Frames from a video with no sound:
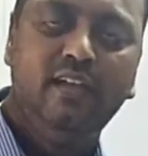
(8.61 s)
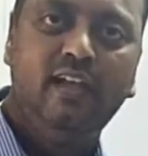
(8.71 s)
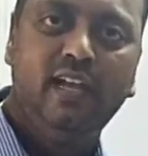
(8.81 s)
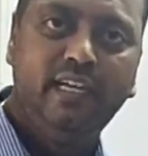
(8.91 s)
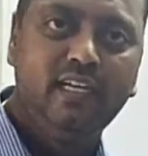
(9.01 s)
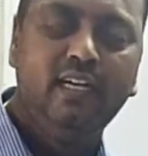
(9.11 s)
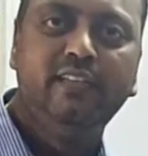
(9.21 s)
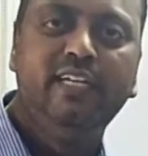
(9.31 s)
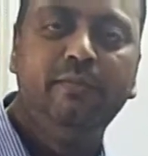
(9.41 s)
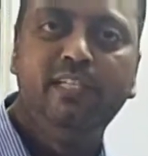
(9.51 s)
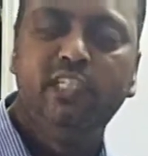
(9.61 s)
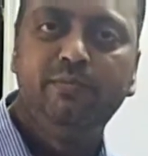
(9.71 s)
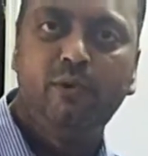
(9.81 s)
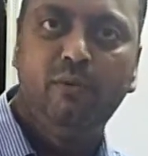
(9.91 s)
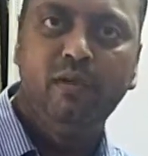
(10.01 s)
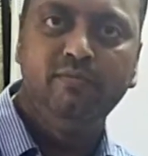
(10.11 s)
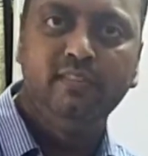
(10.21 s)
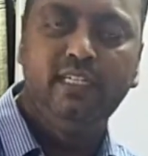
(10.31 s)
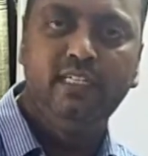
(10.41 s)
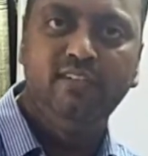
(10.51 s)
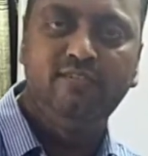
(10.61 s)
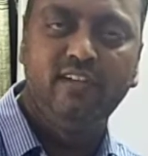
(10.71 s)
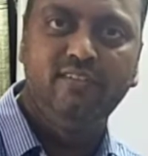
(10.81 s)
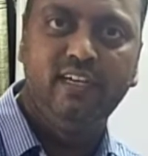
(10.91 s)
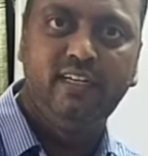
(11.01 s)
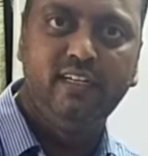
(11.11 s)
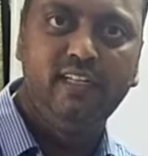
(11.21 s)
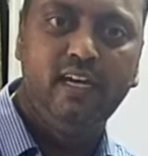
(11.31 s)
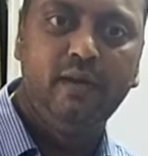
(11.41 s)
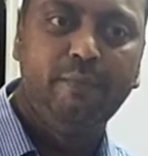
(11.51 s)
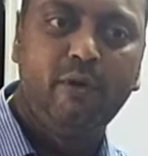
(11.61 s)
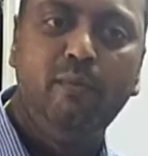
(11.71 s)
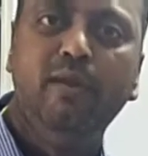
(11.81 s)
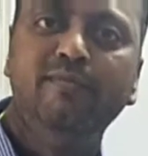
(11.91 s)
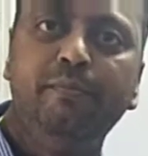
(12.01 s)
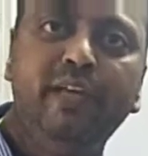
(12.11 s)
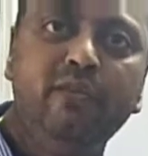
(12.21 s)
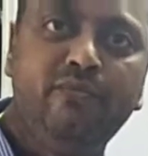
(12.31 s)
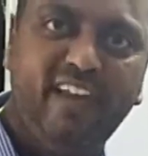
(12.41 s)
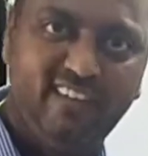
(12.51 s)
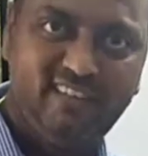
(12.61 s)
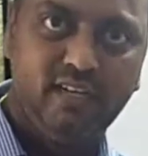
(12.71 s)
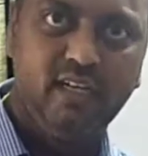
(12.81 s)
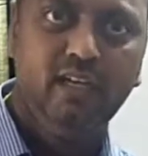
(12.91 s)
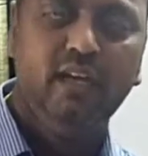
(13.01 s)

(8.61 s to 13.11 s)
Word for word: like uh, the emerging problems in the industries and the problems being faced uh,